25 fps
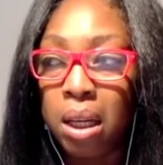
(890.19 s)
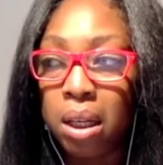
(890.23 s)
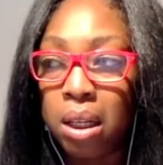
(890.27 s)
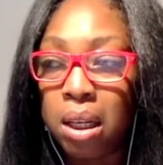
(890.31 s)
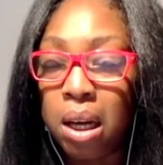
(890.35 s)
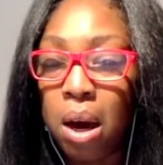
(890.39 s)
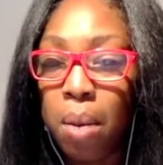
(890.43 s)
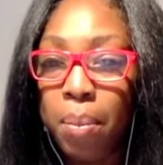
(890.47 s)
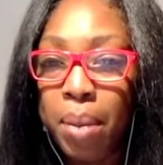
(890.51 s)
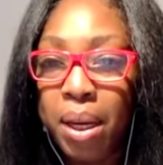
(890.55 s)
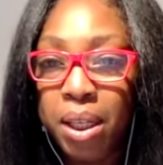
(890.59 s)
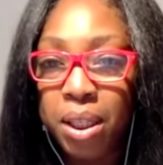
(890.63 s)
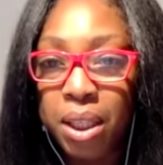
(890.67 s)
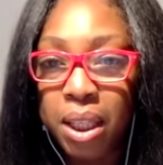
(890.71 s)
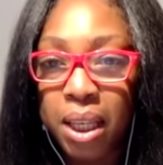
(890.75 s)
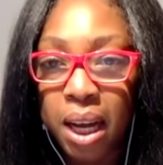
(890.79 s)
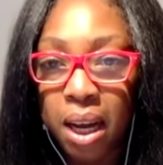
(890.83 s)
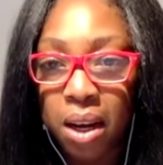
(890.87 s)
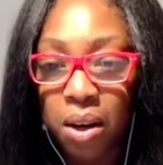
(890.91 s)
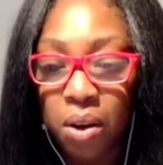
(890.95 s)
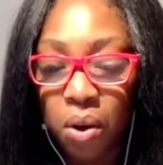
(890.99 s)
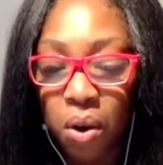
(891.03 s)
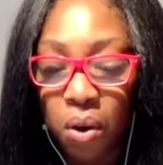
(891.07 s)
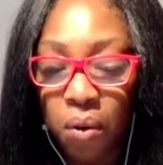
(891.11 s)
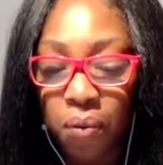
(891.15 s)
coming
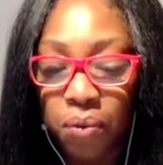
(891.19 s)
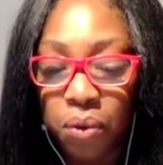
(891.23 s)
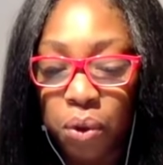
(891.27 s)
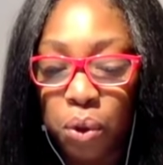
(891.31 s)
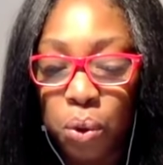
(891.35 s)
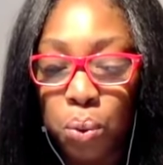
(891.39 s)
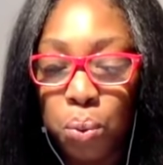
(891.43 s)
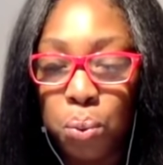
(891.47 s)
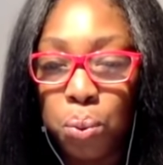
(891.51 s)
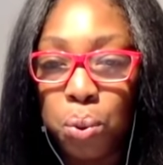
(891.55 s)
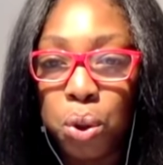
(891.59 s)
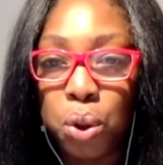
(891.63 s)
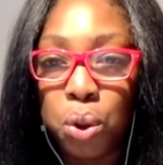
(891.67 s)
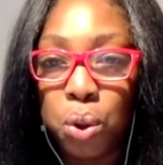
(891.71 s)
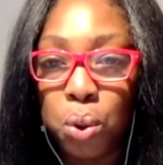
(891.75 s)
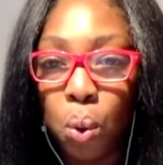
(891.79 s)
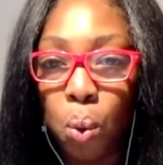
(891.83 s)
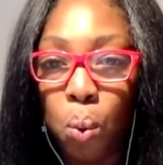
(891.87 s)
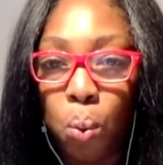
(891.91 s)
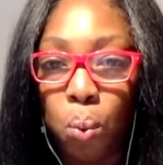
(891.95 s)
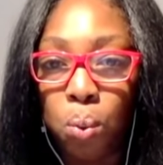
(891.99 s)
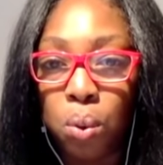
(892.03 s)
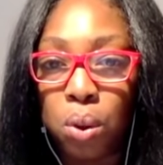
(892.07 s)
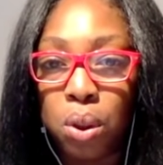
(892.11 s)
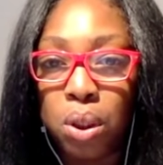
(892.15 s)
together of two
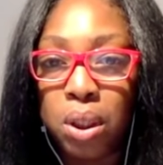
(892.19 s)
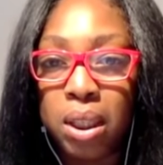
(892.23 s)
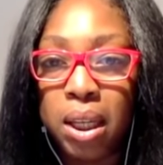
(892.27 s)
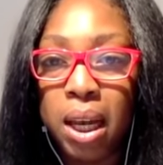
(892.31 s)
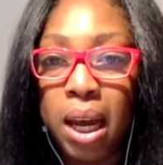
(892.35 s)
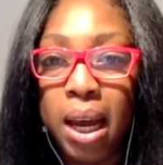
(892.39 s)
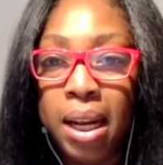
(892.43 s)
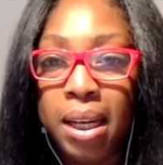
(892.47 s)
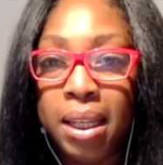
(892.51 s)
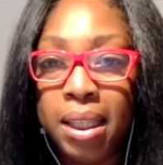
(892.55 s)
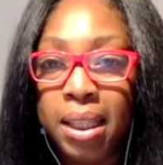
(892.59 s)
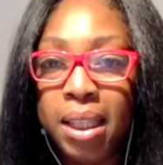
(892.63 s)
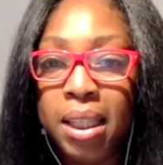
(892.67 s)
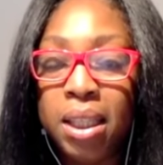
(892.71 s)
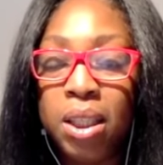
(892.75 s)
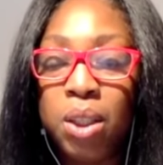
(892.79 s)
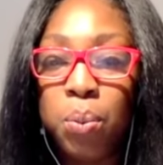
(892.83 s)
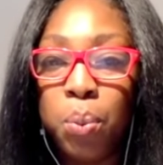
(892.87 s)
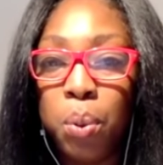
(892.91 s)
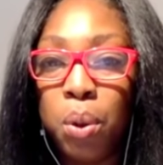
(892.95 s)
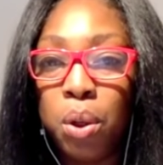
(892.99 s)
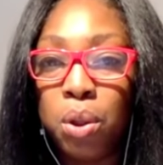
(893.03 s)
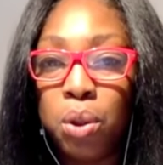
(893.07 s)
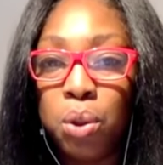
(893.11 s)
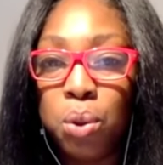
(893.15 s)
souls, and
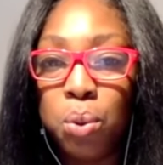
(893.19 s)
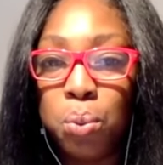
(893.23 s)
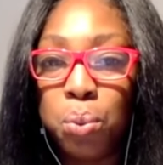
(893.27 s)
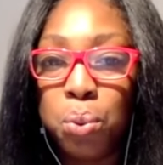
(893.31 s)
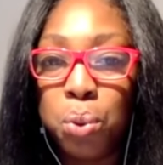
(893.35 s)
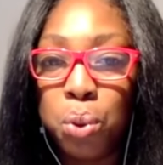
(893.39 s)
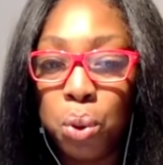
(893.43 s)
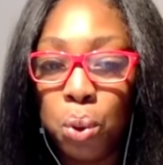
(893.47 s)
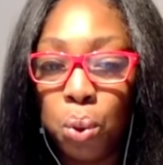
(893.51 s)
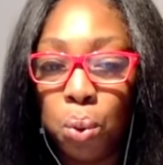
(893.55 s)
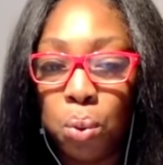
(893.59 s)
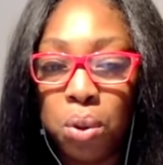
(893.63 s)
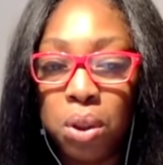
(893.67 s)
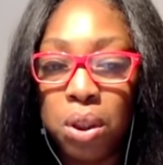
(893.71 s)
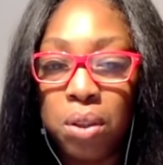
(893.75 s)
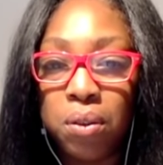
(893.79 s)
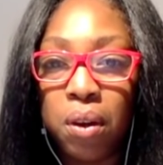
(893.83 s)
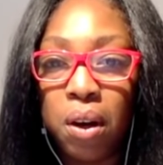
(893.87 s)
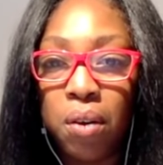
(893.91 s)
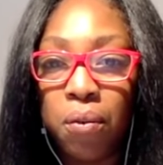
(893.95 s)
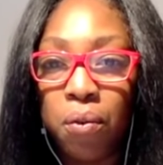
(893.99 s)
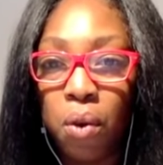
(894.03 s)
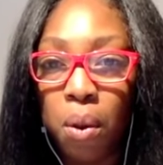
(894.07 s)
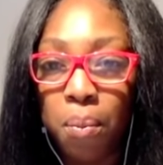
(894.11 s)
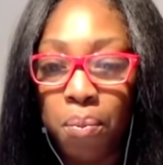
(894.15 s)
these were two souls
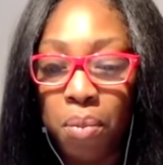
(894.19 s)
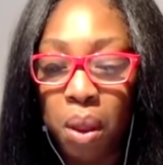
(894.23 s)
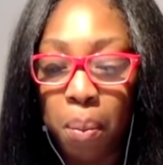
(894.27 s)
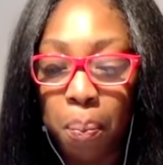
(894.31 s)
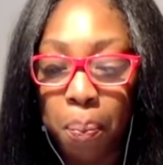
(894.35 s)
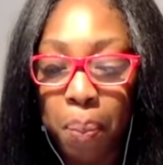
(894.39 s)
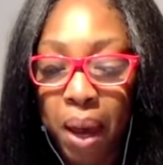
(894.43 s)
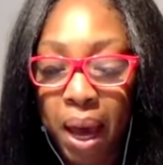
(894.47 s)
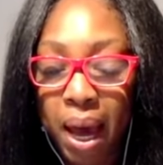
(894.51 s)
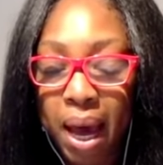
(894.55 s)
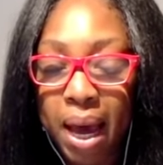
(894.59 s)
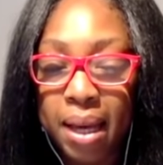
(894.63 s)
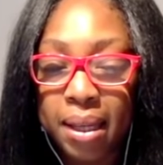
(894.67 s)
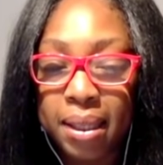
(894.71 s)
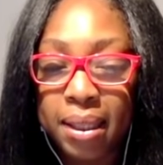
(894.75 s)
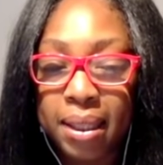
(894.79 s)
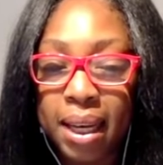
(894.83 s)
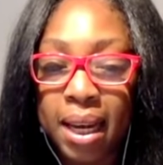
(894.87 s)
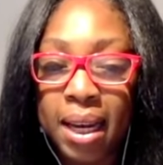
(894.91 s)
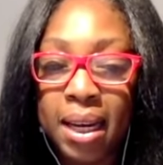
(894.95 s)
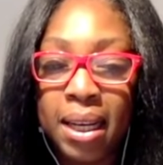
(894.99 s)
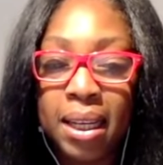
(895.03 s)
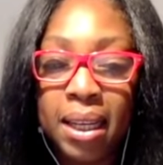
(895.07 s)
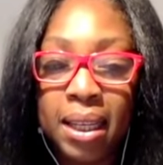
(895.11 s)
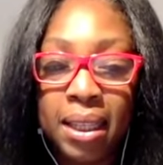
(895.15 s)
from the past,
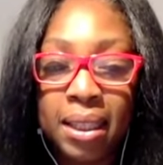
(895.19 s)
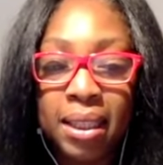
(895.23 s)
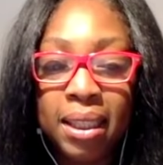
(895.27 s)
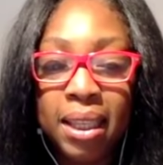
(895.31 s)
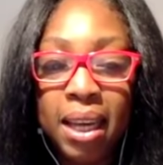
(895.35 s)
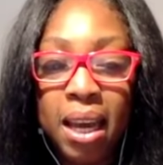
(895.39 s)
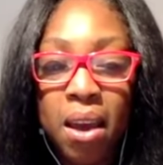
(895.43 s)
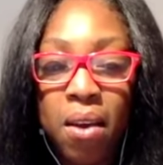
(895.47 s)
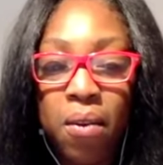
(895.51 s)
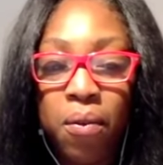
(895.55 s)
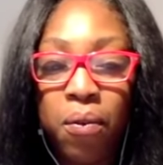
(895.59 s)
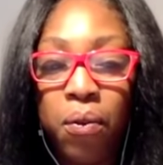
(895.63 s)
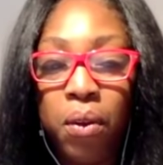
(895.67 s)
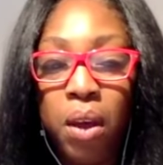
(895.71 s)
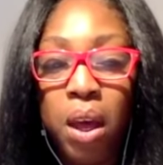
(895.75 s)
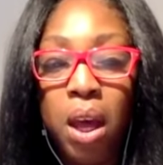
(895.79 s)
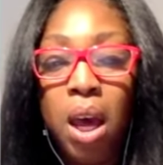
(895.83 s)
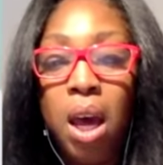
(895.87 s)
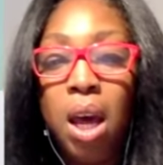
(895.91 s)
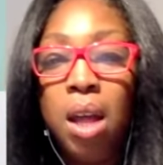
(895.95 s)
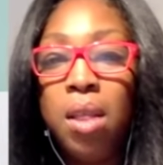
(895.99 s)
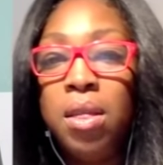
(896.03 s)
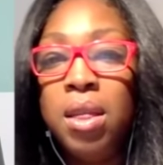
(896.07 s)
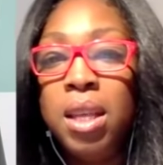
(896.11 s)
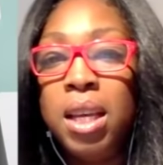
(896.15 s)
and as if
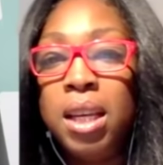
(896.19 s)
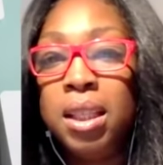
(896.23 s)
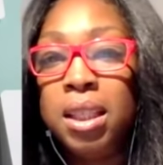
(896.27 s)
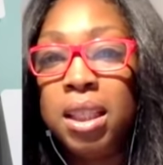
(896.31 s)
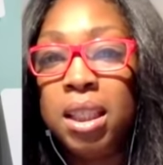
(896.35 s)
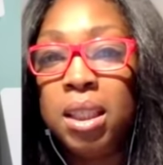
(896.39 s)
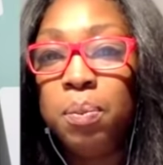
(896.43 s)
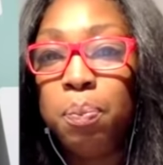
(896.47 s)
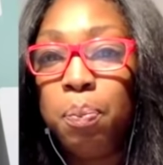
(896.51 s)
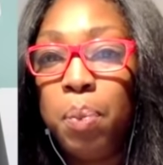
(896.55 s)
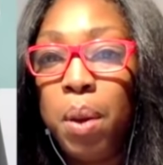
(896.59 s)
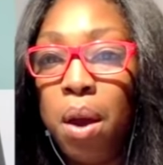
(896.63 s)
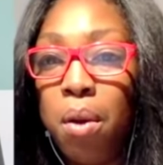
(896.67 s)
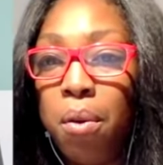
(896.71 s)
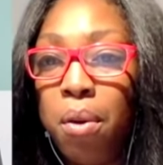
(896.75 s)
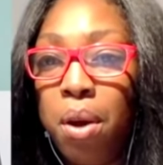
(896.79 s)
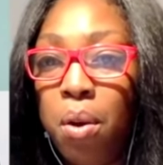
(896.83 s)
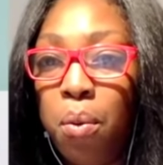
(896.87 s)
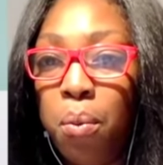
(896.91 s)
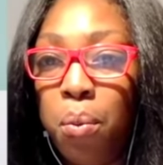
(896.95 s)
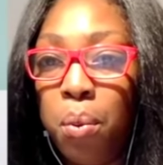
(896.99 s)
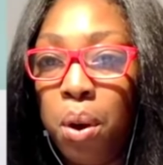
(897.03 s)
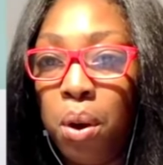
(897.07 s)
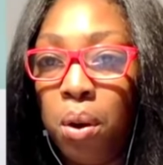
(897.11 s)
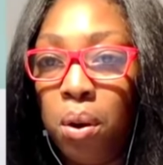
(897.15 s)
the
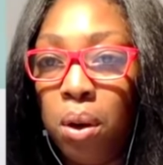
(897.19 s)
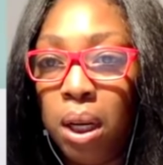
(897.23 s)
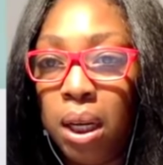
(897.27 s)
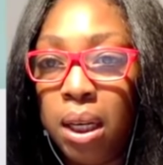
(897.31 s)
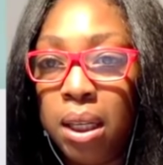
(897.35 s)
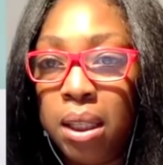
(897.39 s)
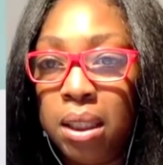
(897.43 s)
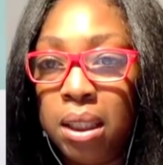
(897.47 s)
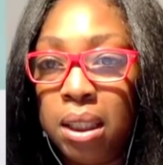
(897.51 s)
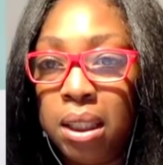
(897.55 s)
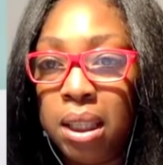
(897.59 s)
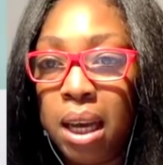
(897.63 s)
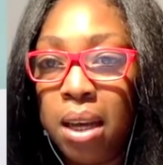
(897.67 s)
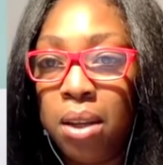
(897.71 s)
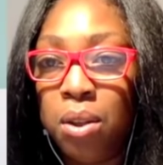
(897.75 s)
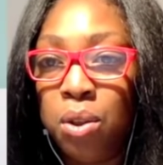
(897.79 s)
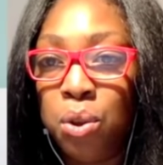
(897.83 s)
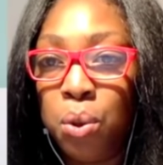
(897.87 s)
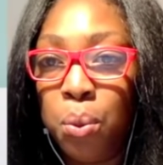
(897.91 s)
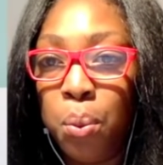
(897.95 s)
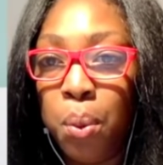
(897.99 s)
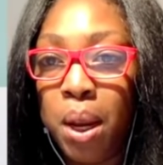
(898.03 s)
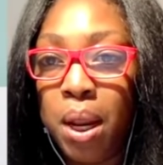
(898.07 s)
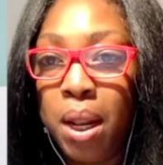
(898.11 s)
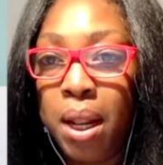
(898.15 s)
spirit world is
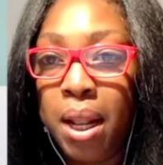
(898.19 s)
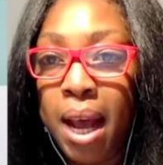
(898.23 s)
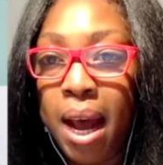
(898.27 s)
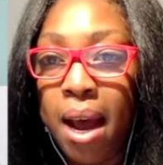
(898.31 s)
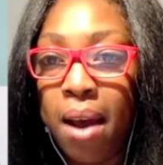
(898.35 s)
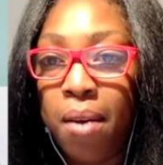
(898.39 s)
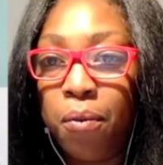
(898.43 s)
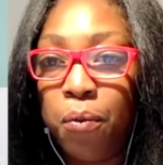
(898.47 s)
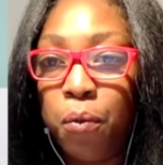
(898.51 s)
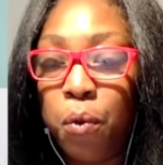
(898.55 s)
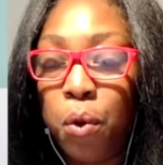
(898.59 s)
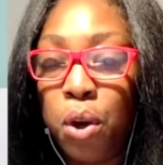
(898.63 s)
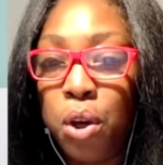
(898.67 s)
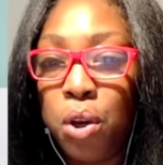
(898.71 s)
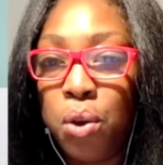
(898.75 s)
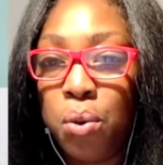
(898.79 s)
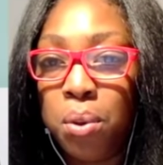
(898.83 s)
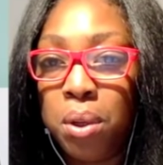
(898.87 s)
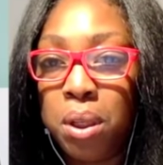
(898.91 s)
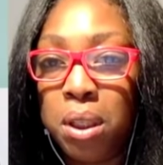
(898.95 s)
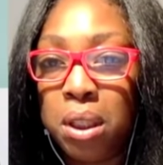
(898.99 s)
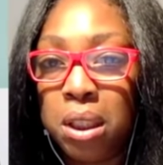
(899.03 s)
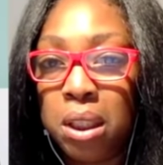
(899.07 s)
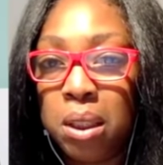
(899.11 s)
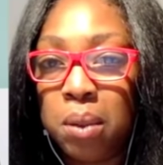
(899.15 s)
doing that for you.
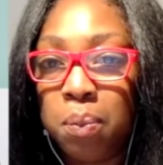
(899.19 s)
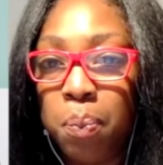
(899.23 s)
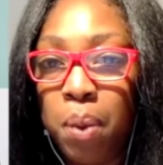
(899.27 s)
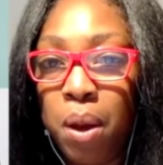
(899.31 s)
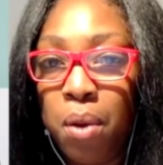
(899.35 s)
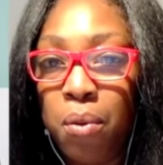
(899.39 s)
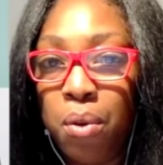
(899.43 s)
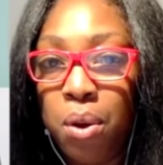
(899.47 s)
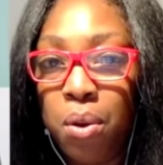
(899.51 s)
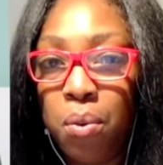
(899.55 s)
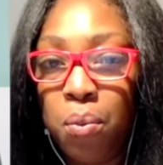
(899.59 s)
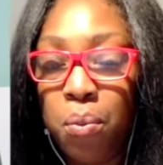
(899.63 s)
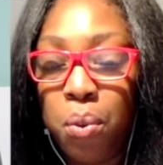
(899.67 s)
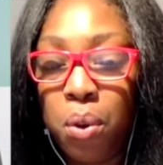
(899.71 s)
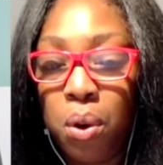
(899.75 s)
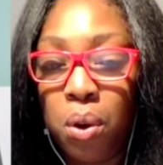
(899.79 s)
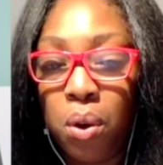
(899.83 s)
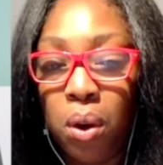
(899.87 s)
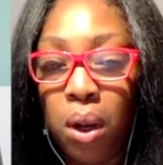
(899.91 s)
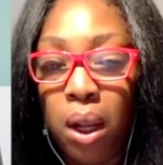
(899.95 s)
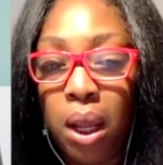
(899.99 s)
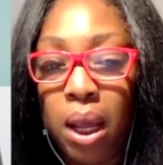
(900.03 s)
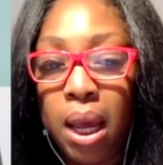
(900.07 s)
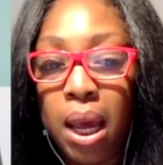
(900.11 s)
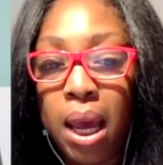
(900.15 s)
The spirit
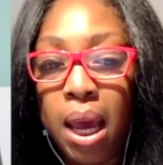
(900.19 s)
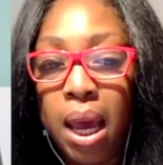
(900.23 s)
world